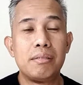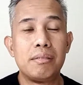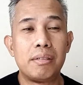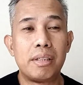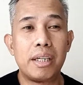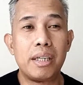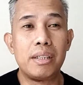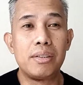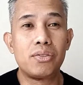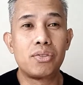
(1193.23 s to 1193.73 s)

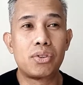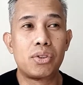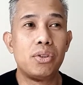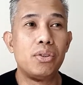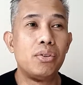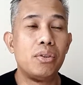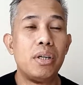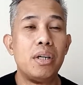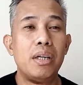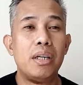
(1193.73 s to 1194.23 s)
right?
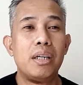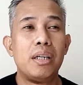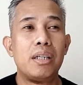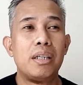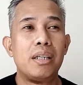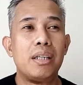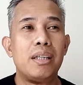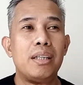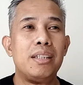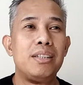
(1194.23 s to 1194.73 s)
So
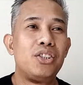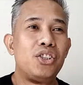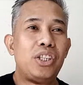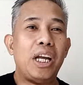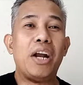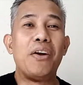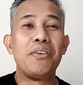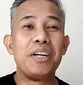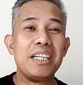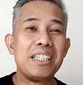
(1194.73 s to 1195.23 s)

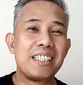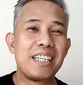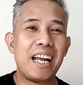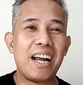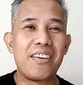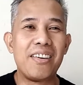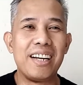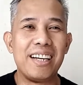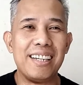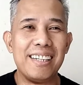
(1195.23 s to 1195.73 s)
sharing is
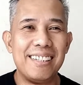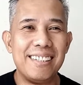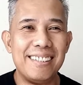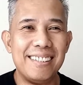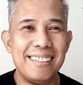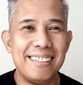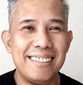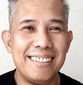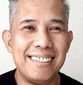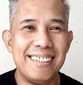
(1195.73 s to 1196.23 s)
caring.
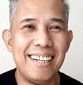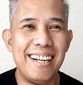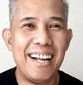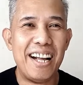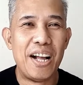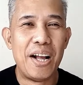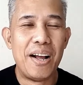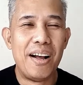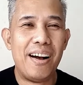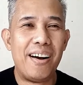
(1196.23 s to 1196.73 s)

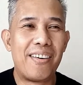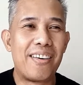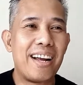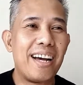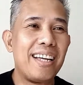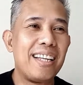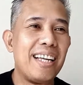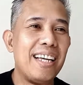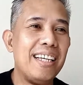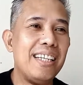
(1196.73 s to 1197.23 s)
All
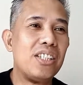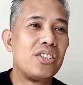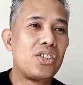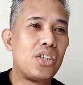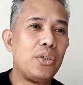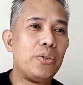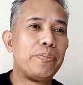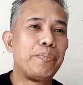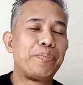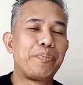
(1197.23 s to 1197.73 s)
right.
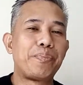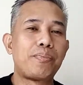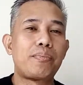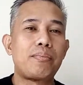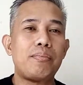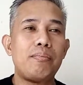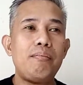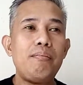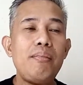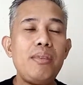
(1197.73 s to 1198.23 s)
So
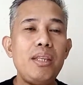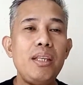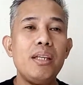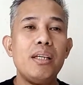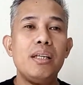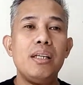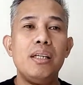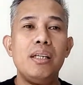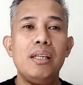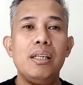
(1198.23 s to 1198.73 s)

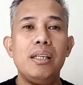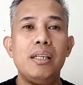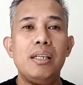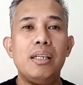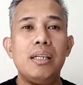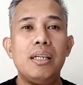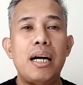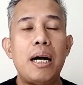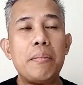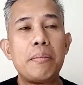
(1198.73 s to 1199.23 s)

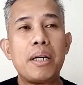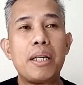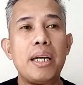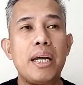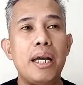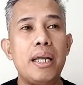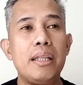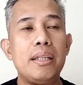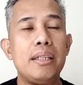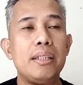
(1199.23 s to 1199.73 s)
I'm
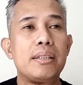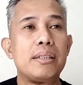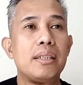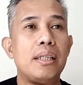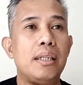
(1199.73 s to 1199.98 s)
gonna end this